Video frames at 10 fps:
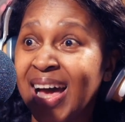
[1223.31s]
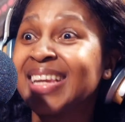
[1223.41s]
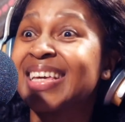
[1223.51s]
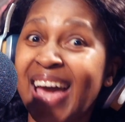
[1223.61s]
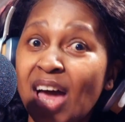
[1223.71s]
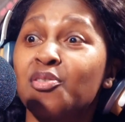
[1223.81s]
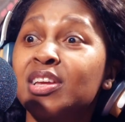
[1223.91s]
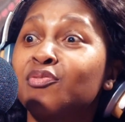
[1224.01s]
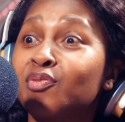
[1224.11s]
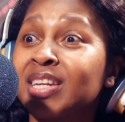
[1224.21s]
and
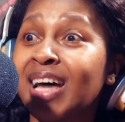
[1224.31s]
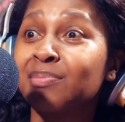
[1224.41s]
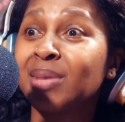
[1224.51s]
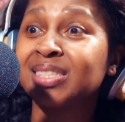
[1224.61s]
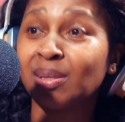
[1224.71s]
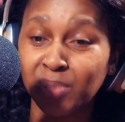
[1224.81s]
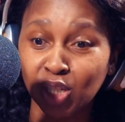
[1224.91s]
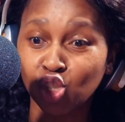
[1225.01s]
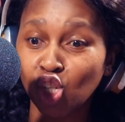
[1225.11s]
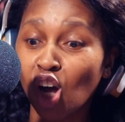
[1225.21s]
carry it for 9 months and be
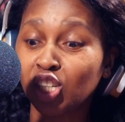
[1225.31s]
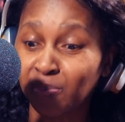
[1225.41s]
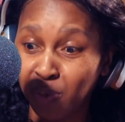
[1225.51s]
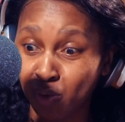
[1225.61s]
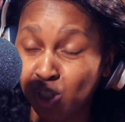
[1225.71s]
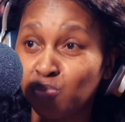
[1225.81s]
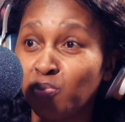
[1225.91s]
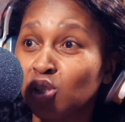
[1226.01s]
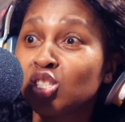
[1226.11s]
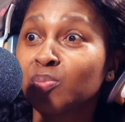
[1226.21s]
in charge and be
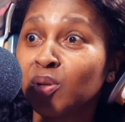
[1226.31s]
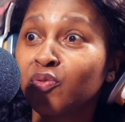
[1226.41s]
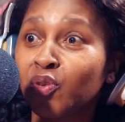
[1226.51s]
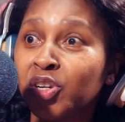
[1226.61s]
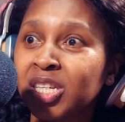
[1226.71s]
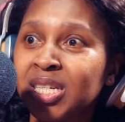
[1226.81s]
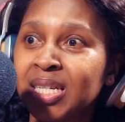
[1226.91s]
responsible for it.